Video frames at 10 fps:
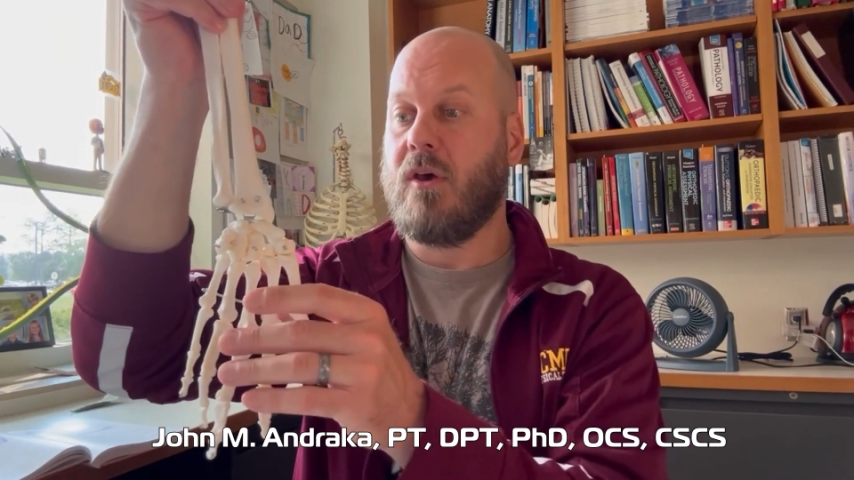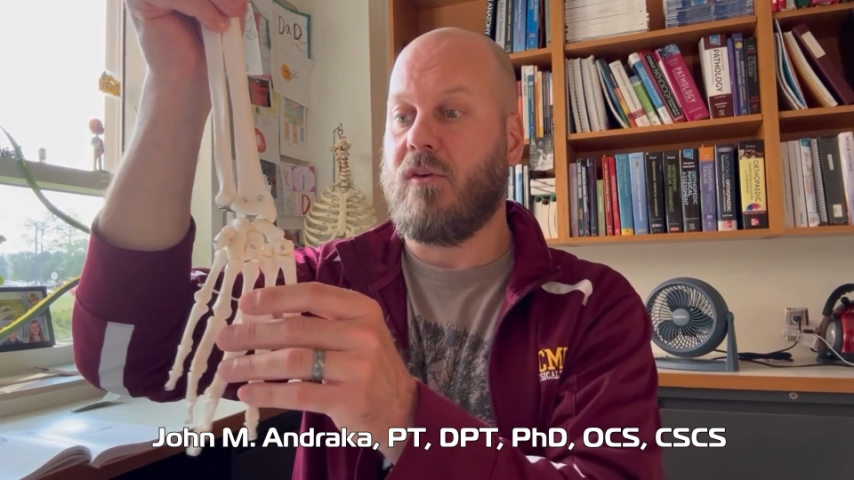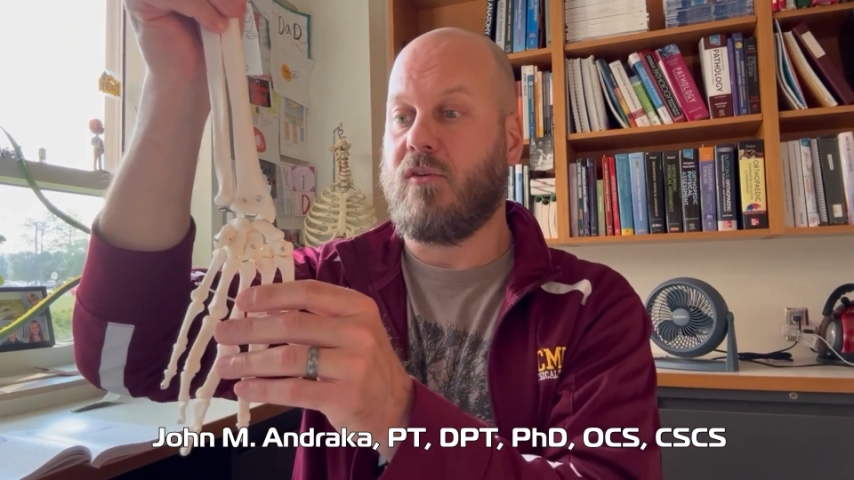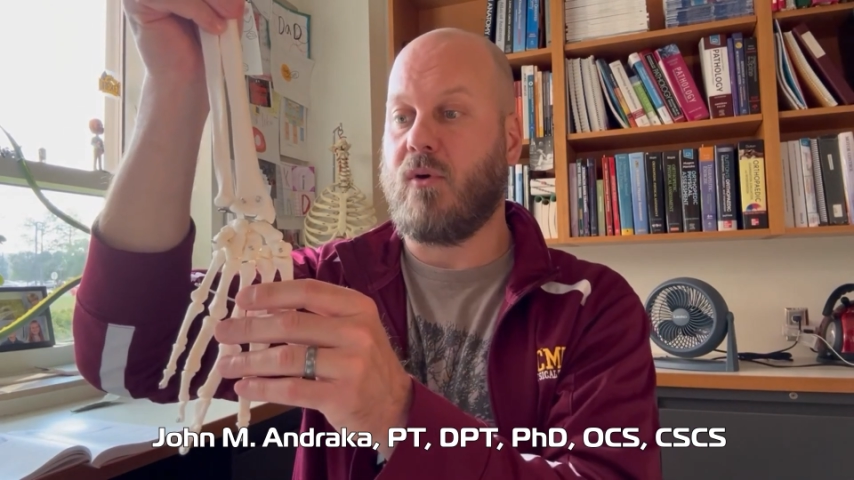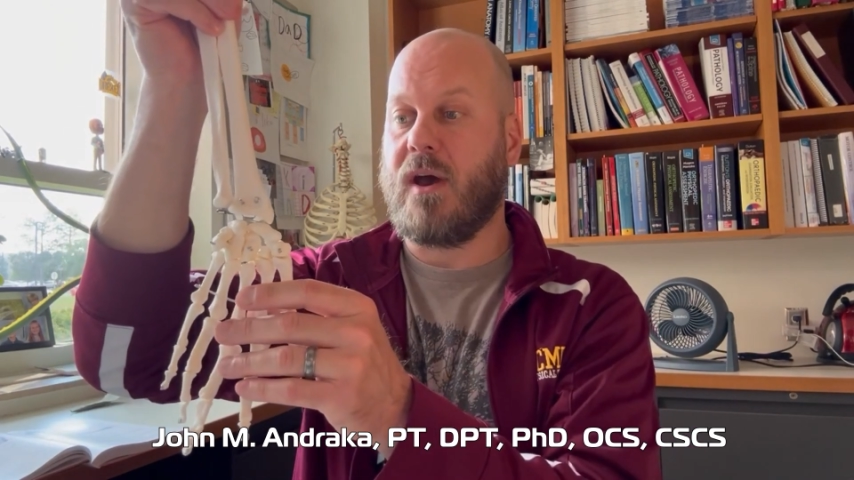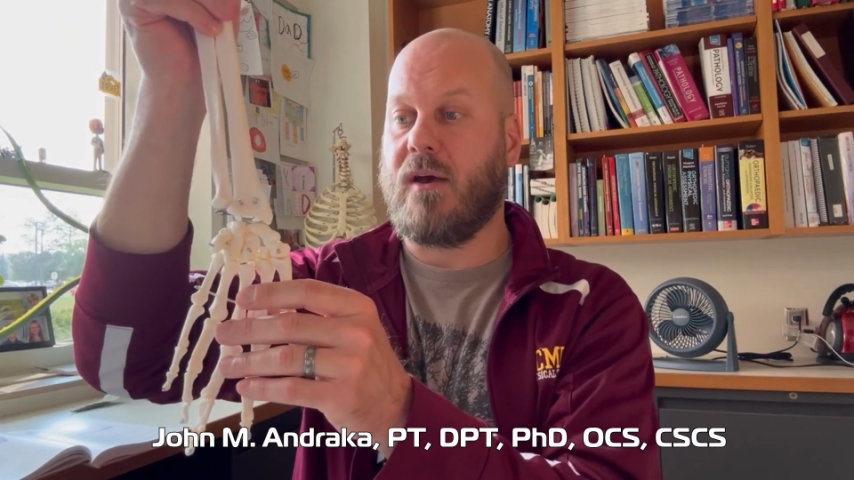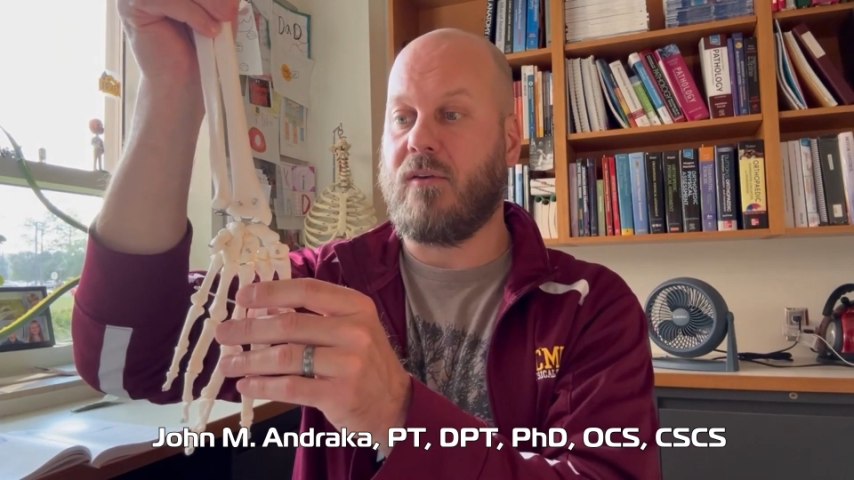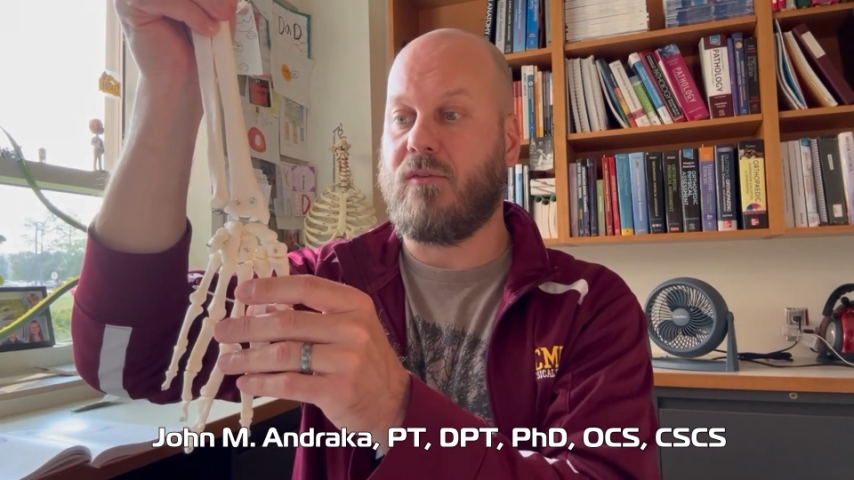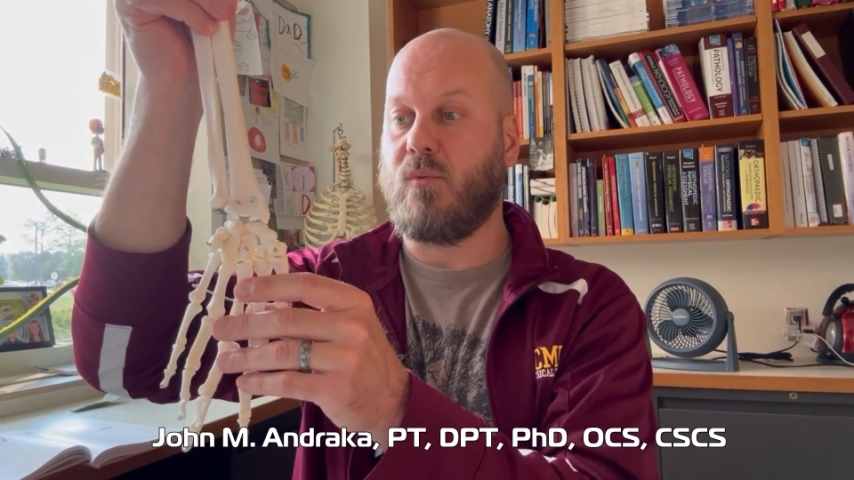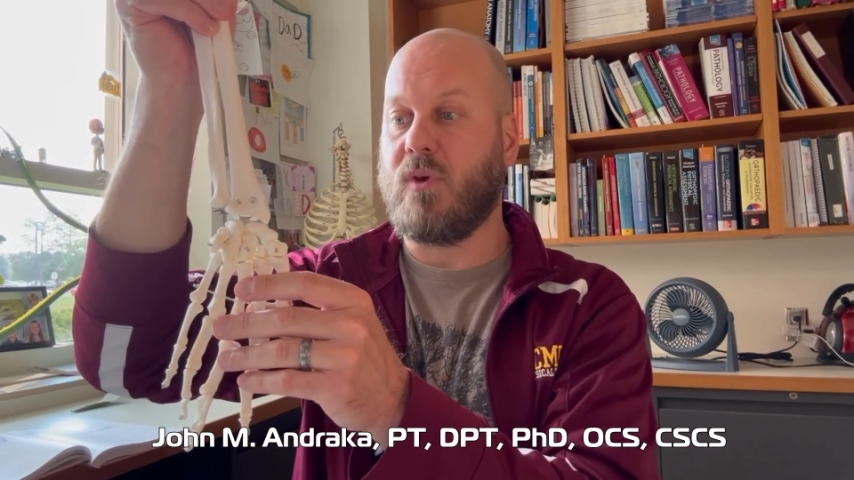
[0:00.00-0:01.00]
So
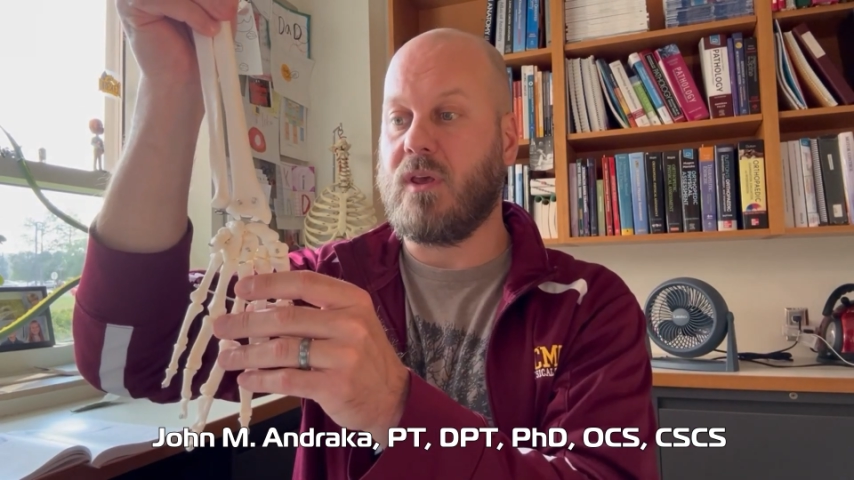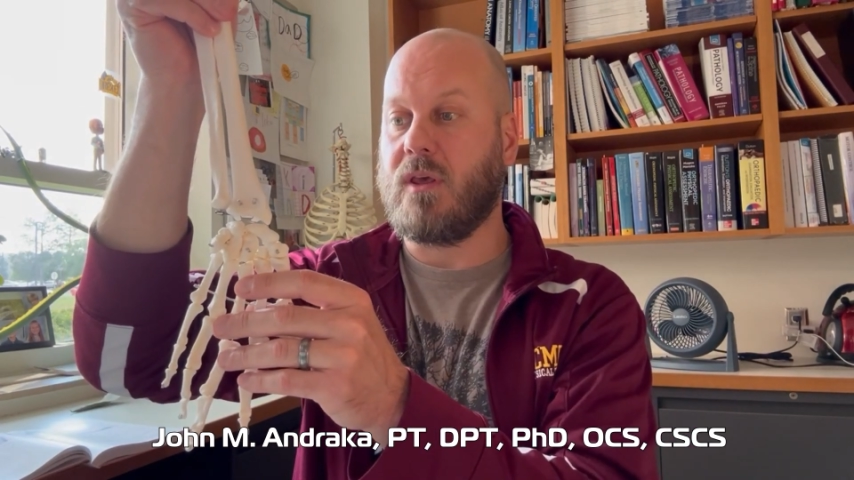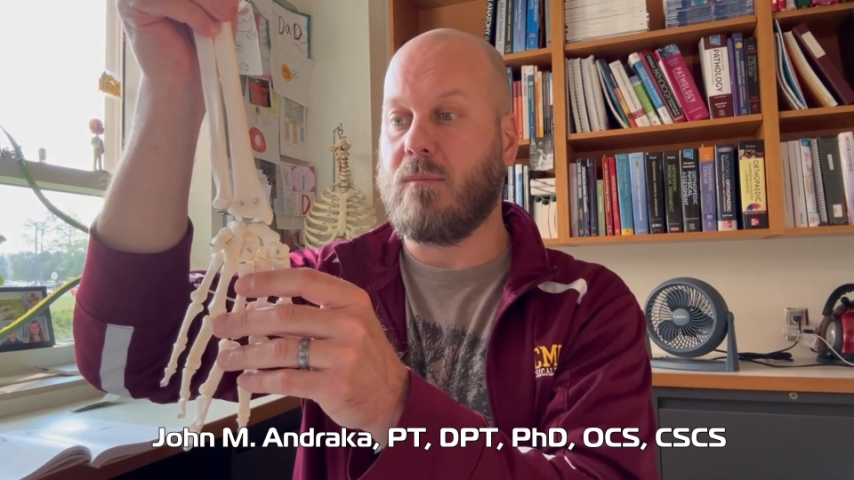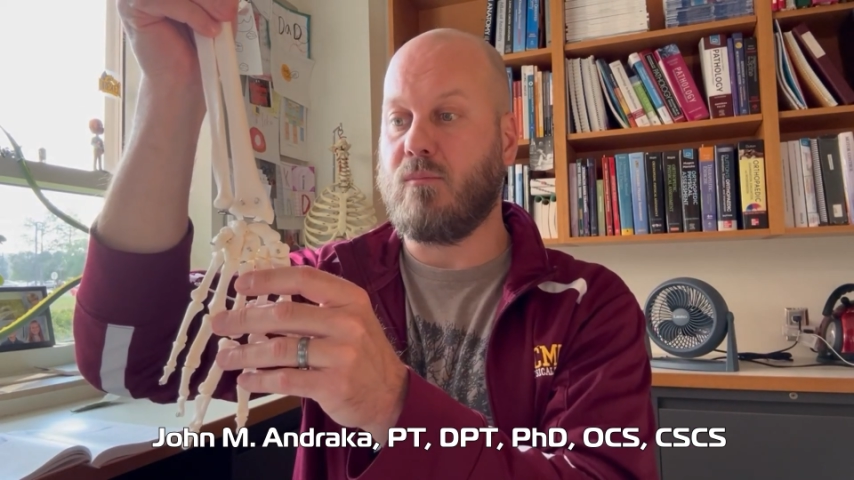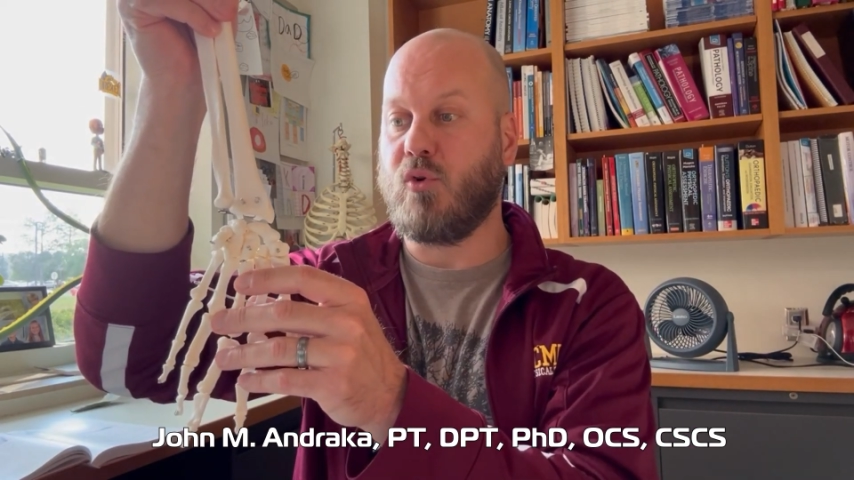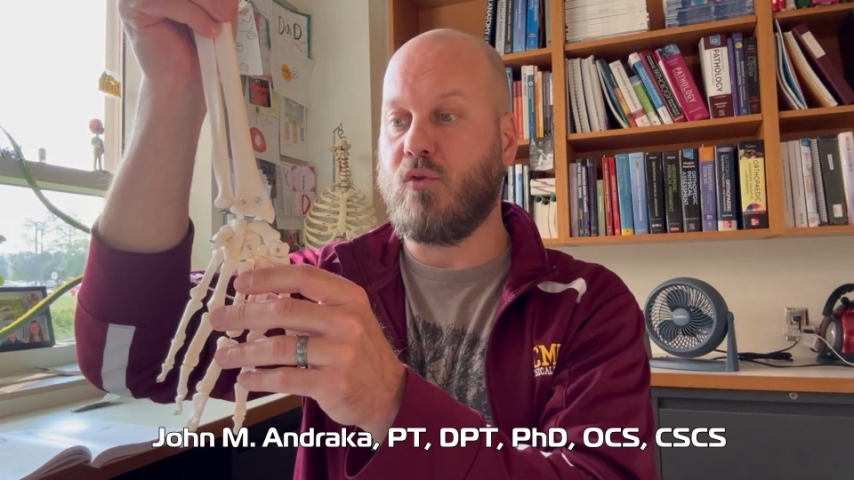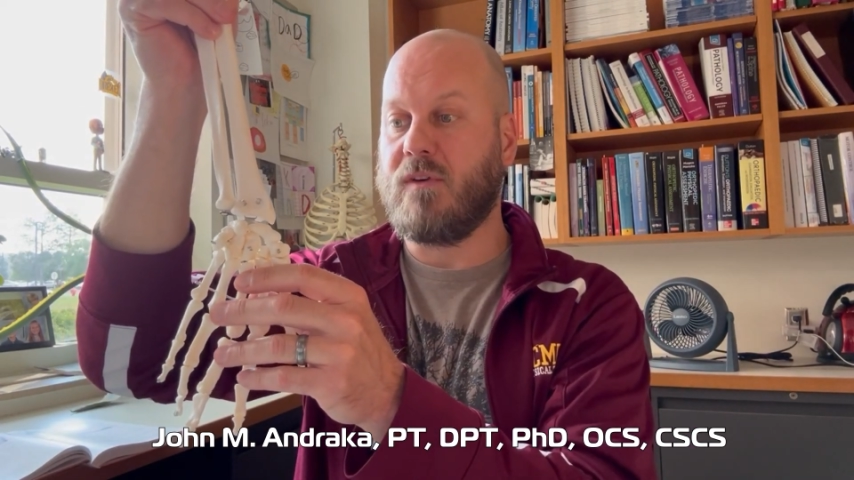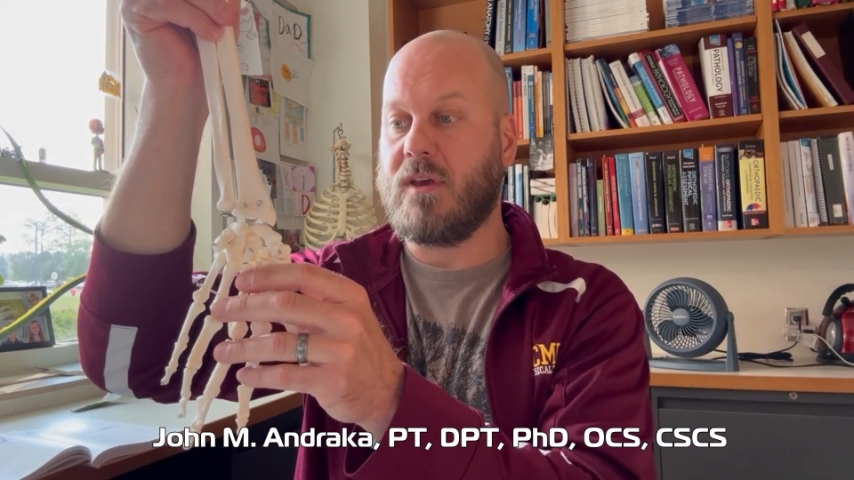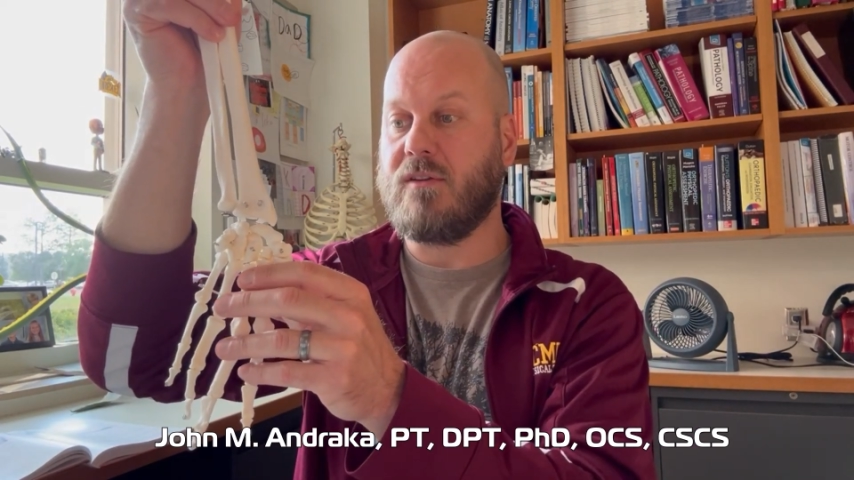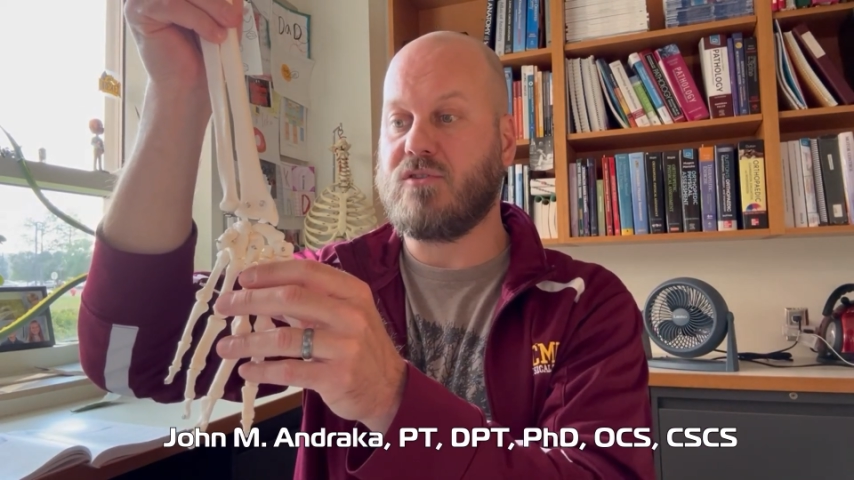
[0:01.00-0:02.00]
as we move
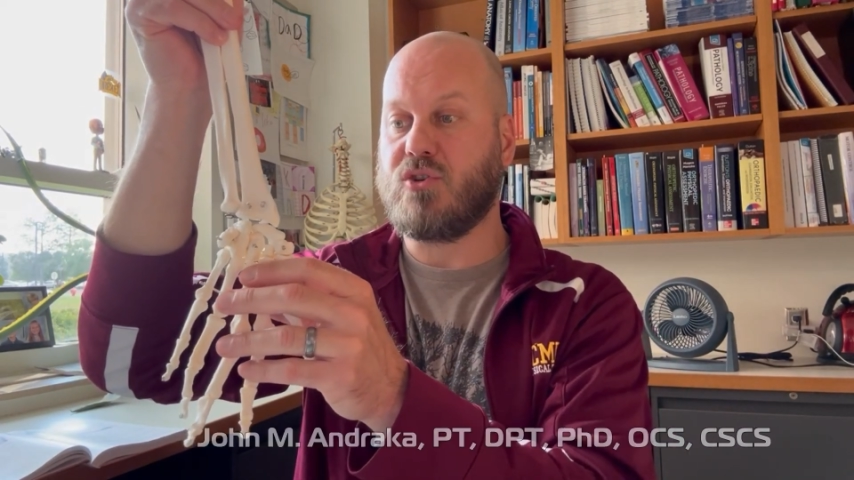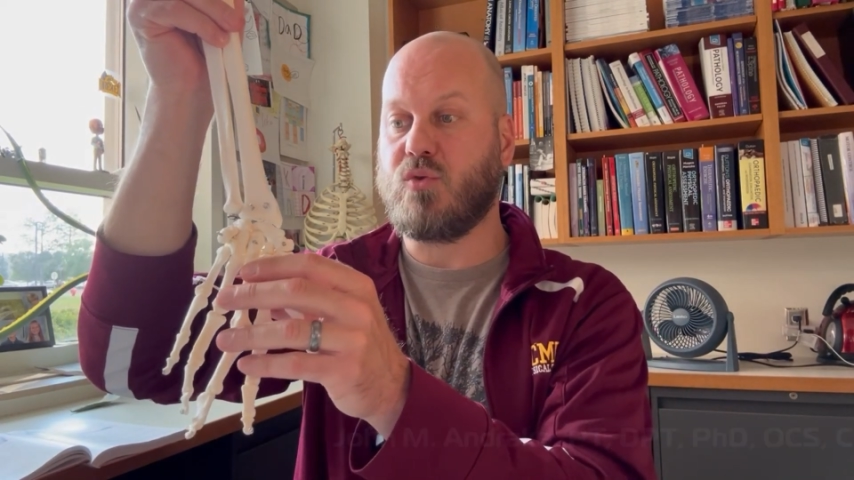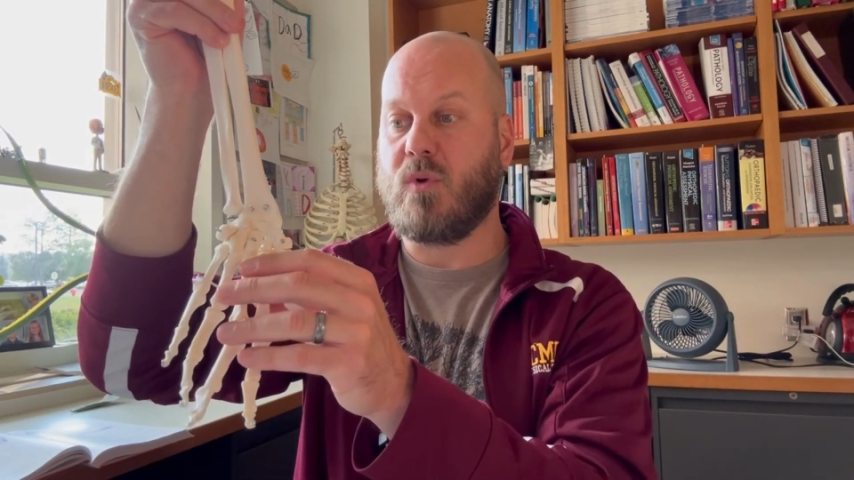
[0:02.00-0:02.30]
into